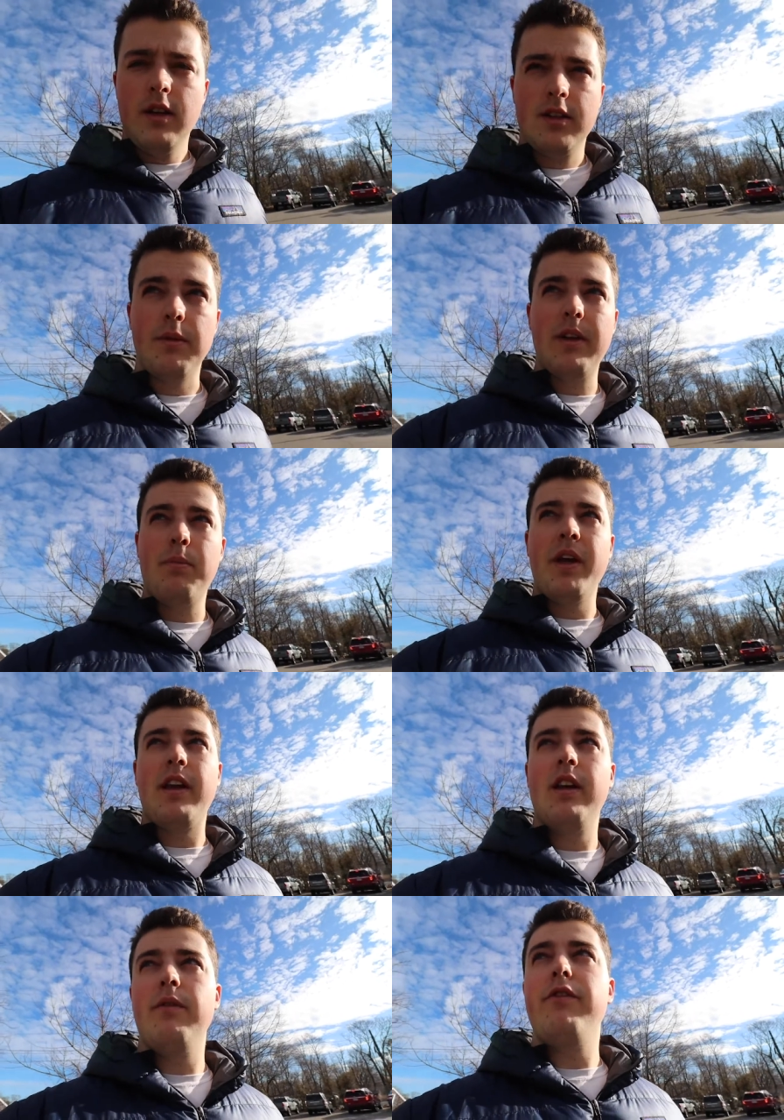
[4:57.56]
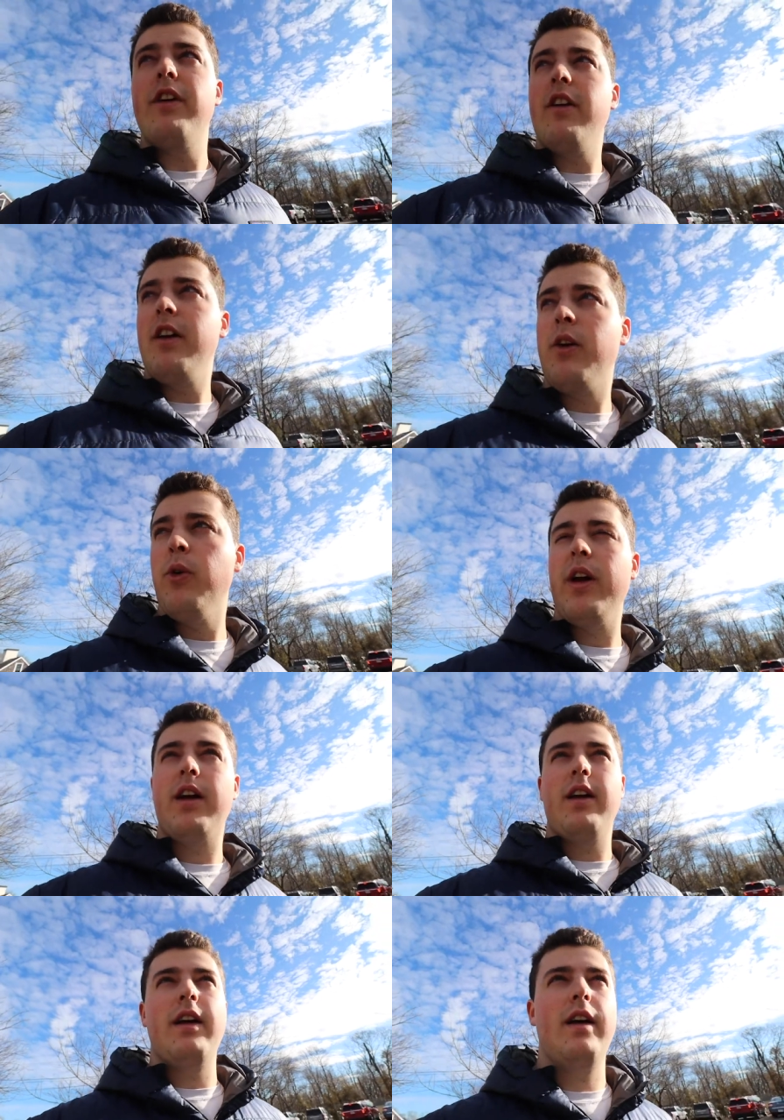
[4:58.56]
Something I'm picking up very quick
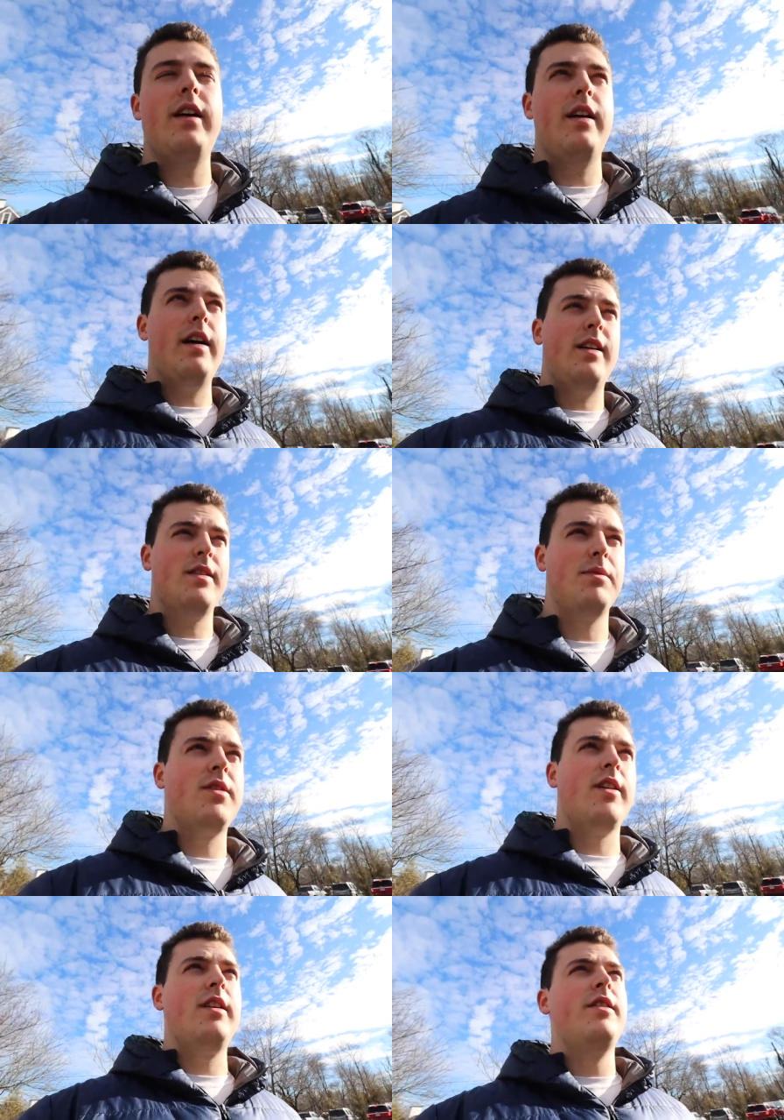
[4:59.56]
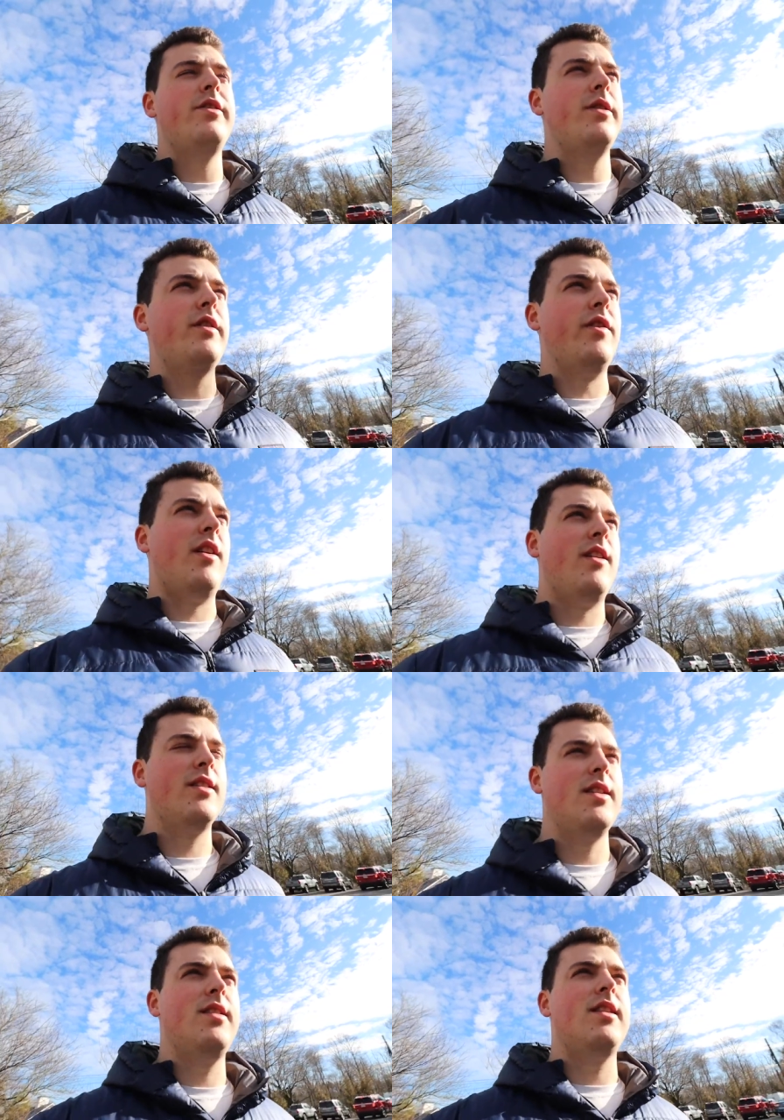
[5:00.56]
as I'm starting to do these
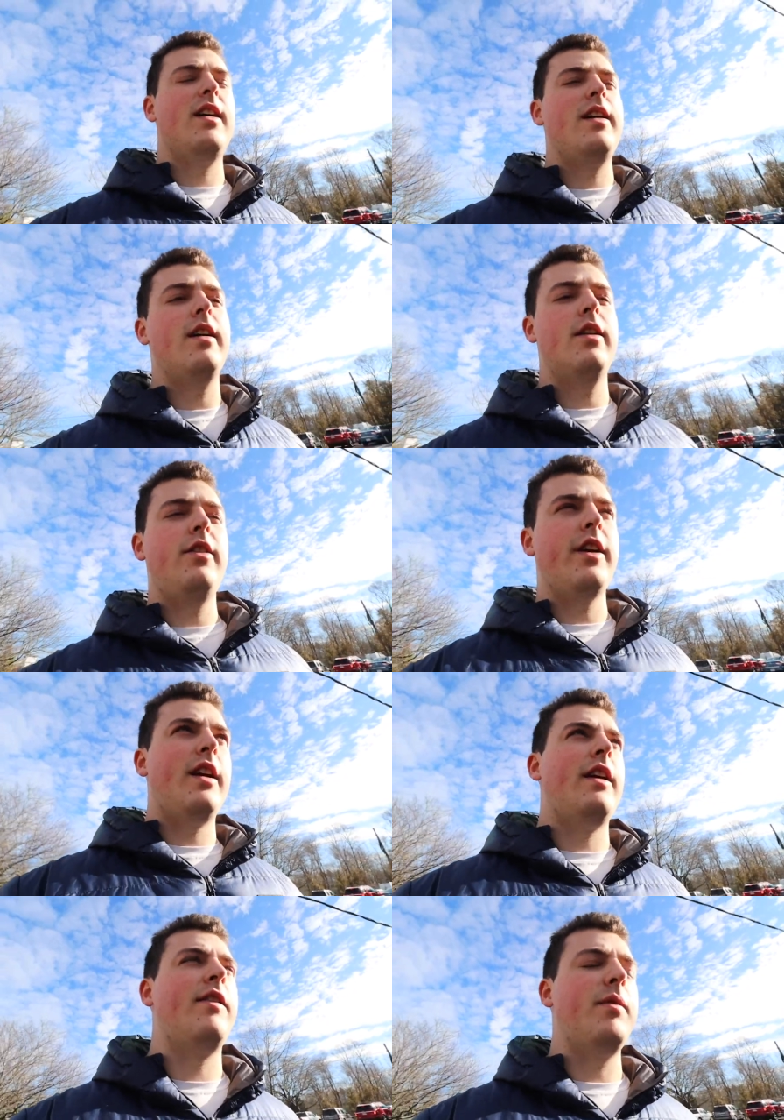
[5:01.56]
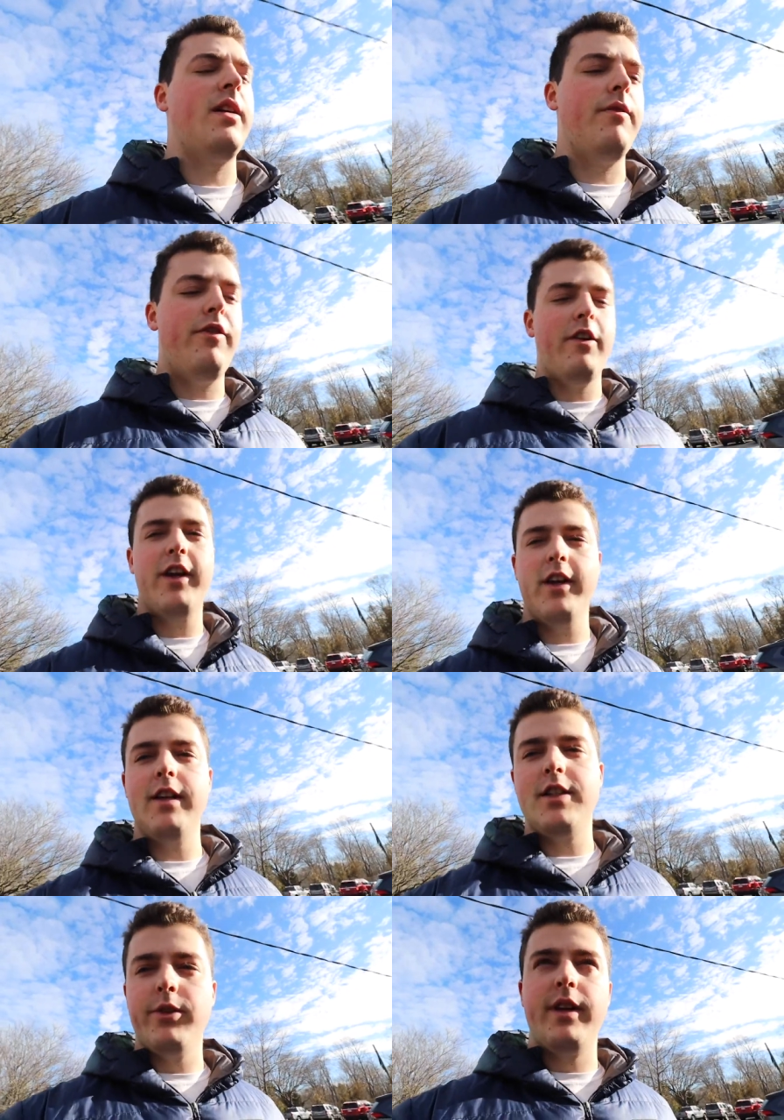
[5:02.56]
vlogs is that you're going to have to become very good
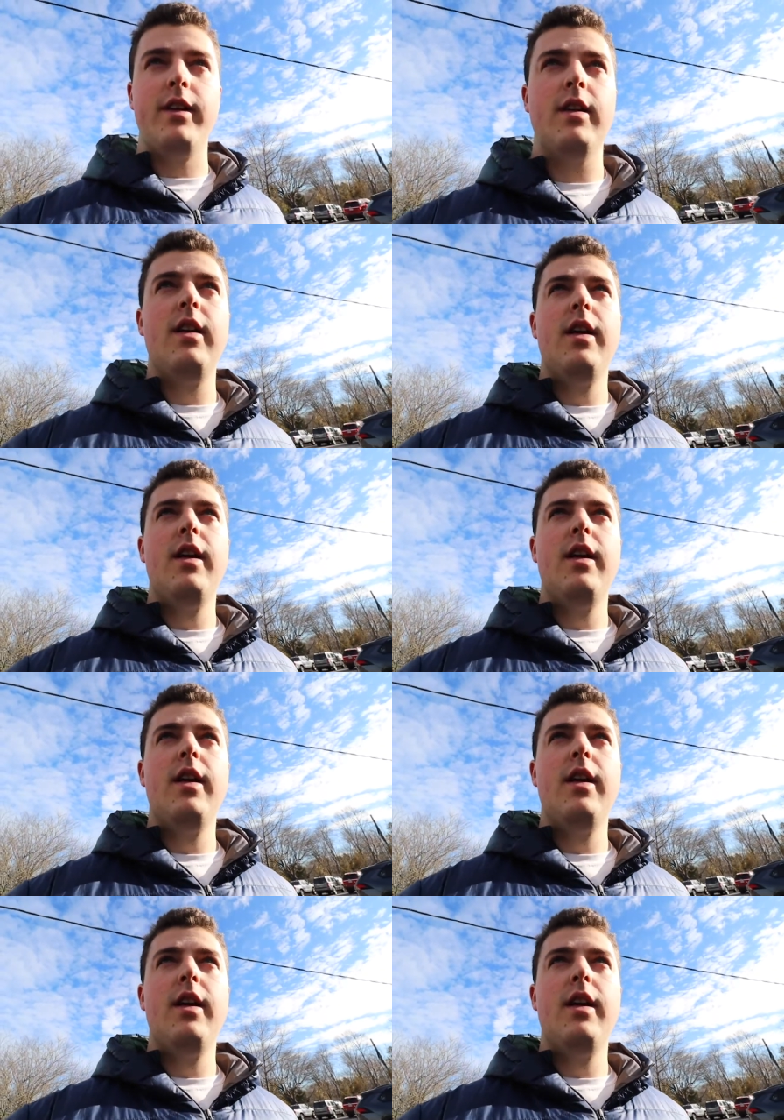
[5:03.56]
at doing